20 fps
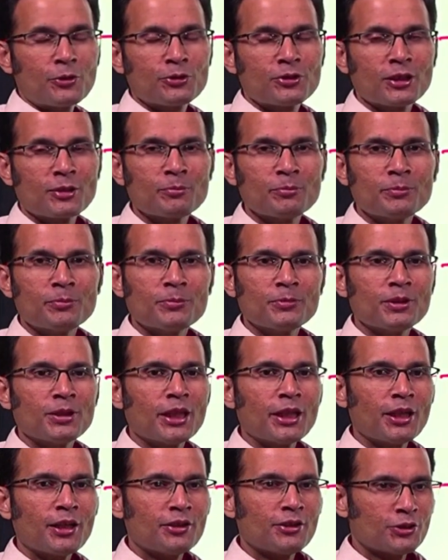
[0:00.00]
to some
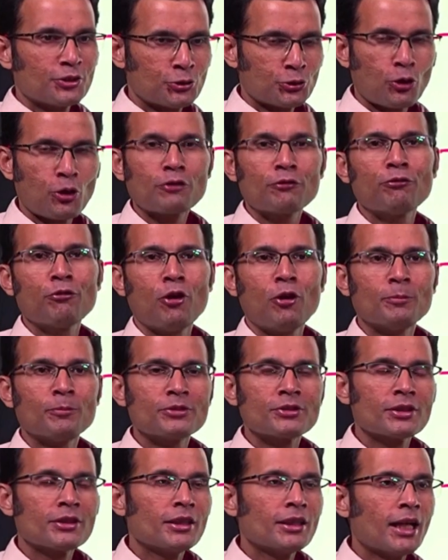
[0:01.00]
short
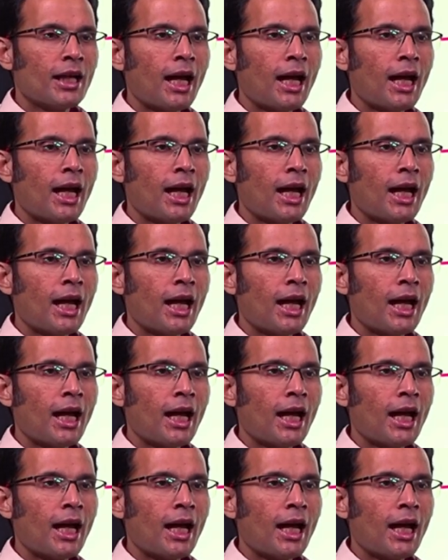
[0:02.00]
forms.